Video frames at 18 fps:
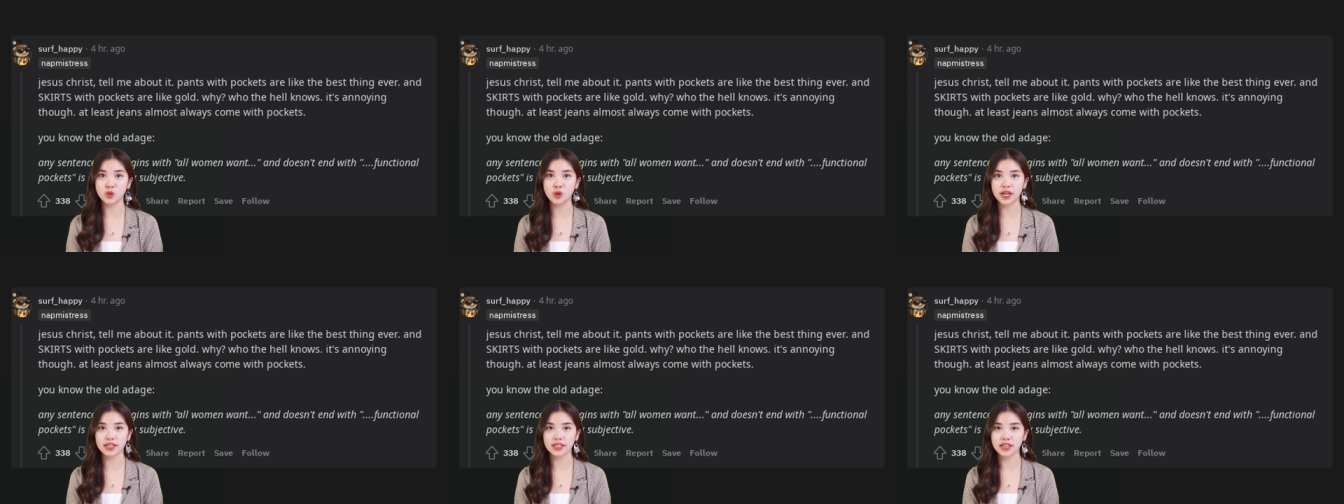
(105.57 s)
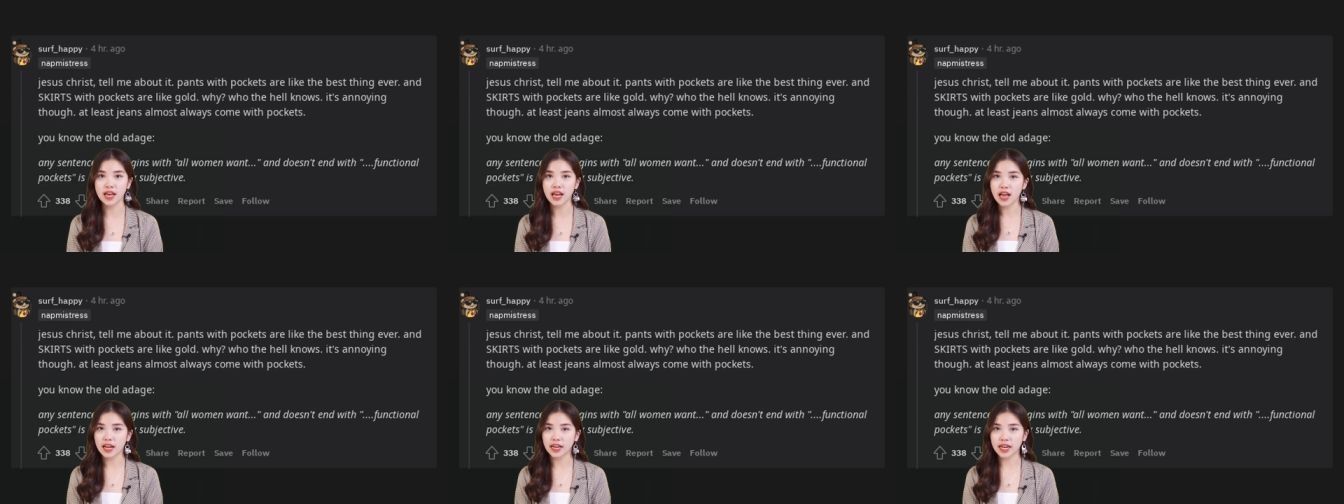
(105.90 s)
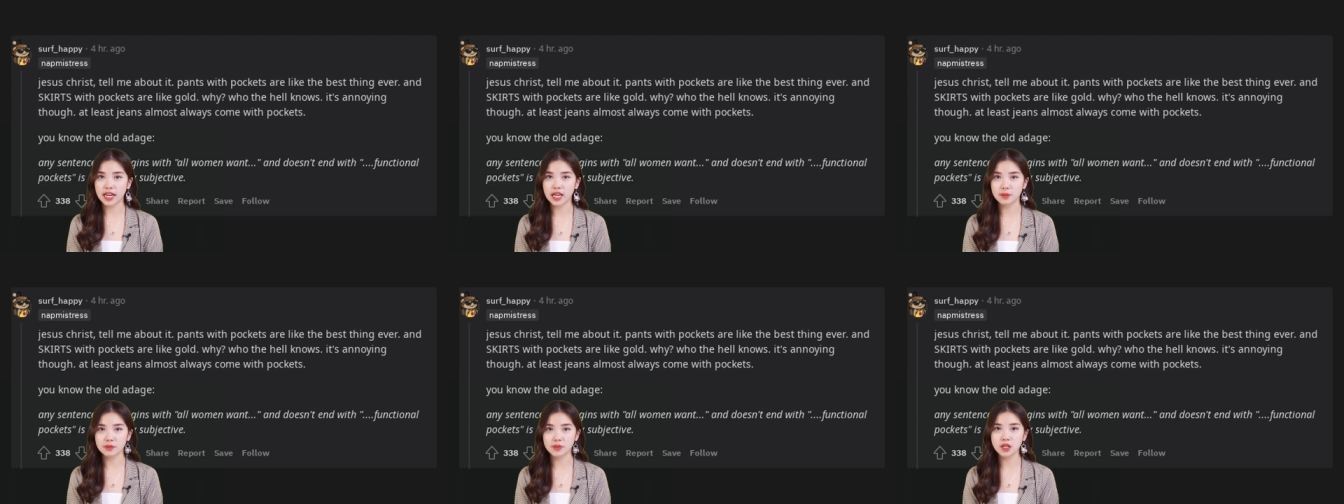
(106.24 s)
Pants
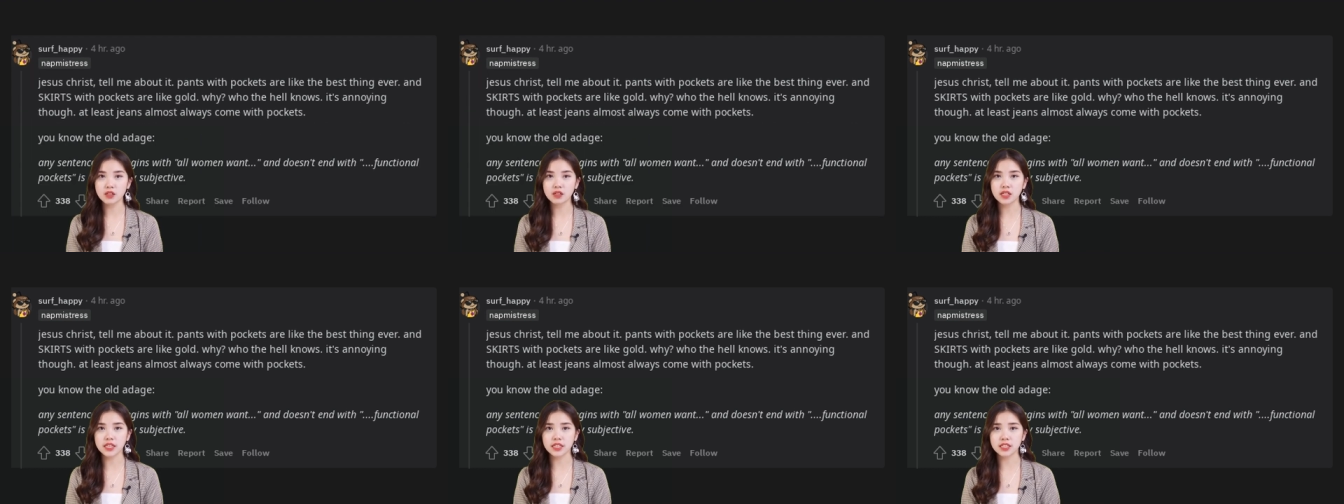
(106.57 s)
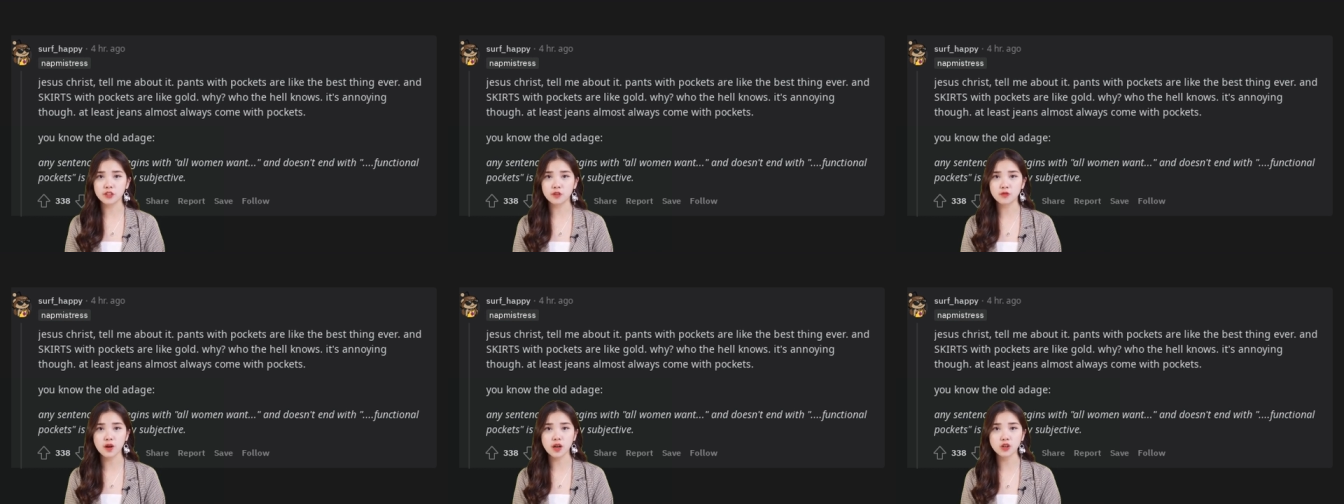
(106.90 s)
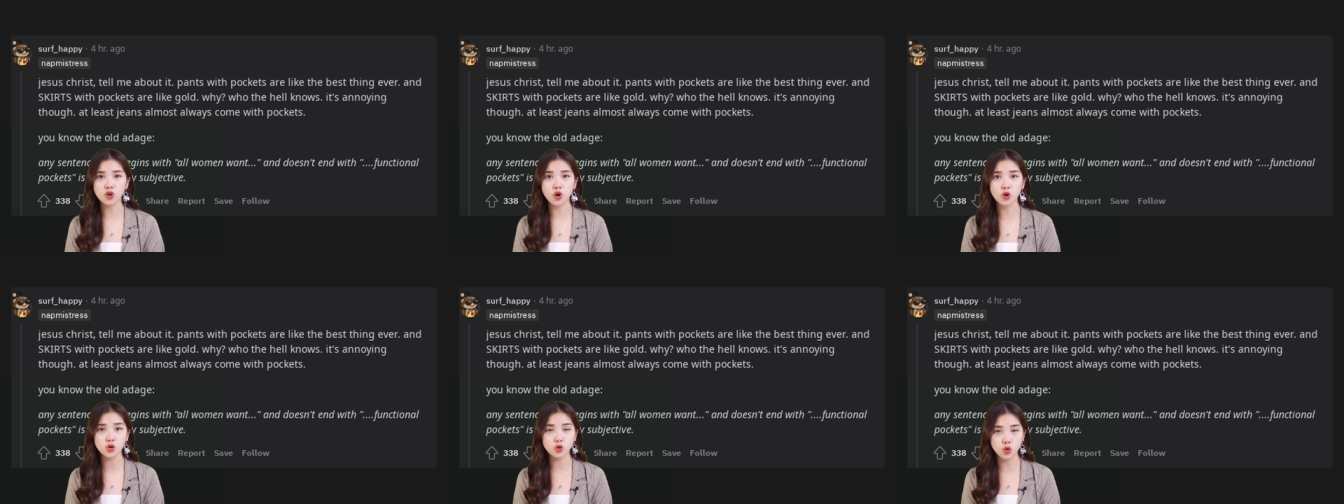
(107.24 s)
with pockets are like the
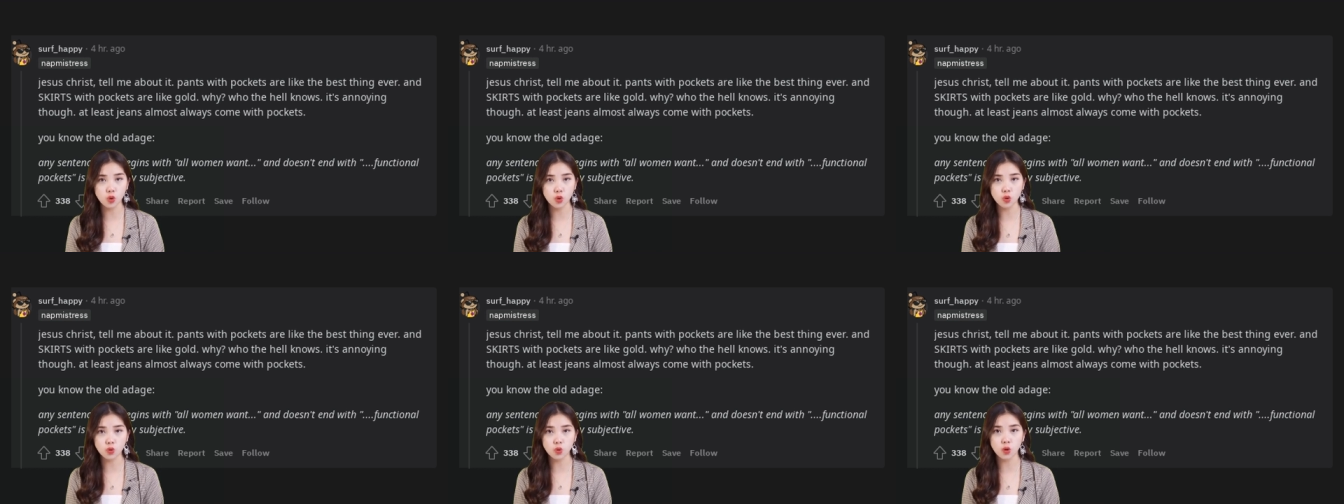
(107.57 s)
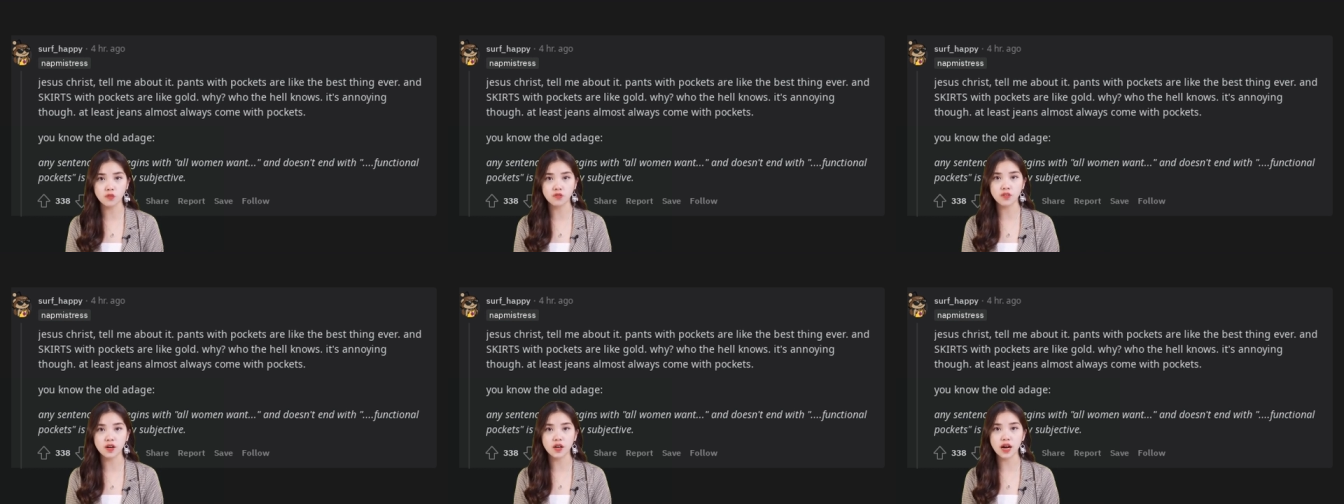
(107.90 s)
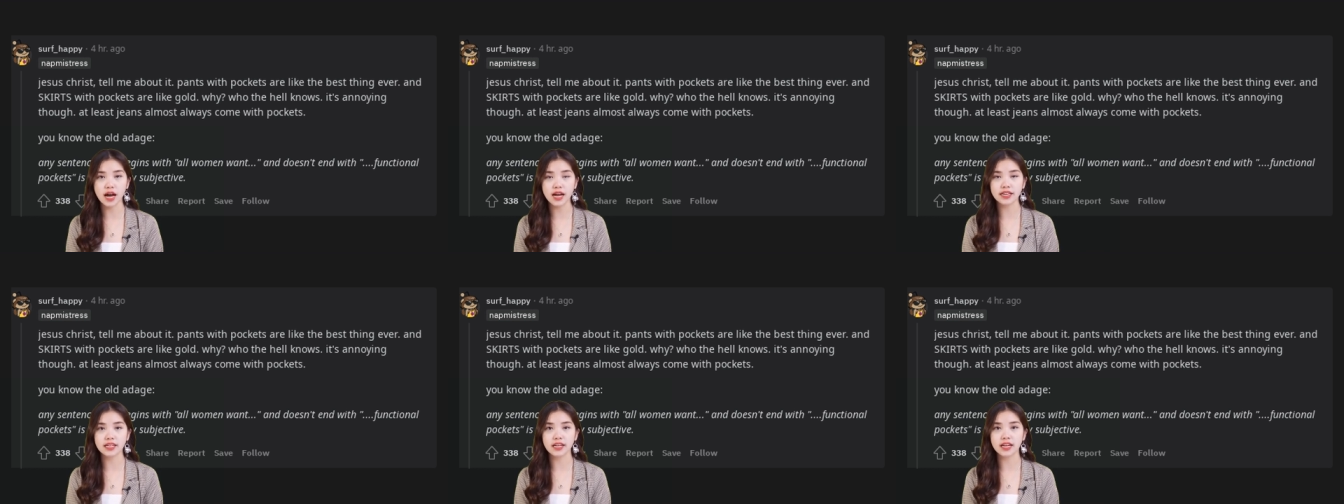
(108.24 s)
best thing ever.